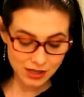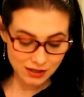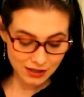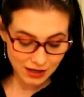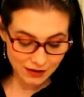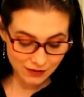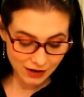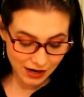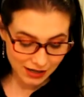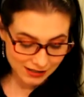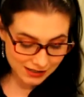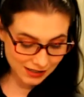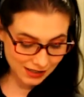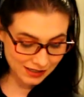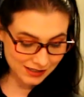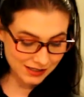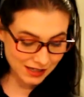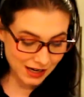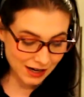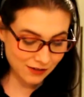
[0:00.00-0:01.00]
that I've got set
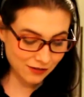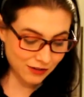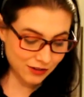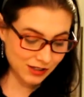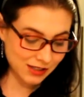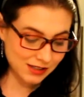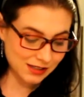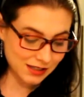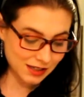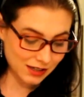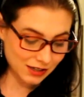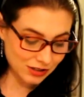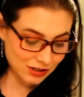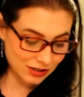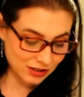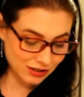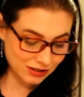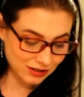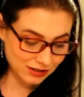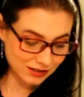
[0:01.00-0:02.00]
aside for this
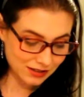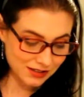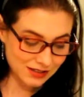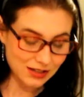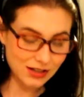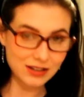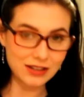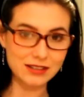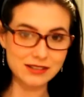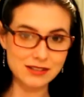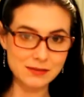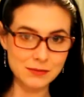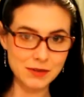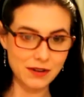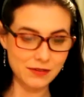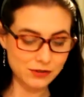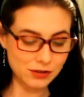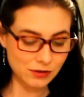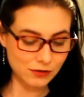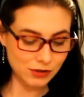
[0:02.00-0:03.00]
dish. This is some
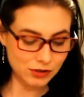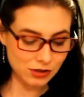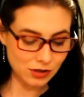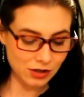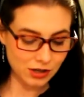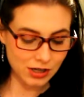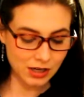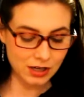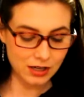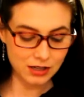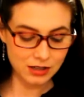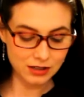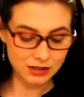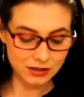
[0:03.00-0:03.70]
leftover turkey.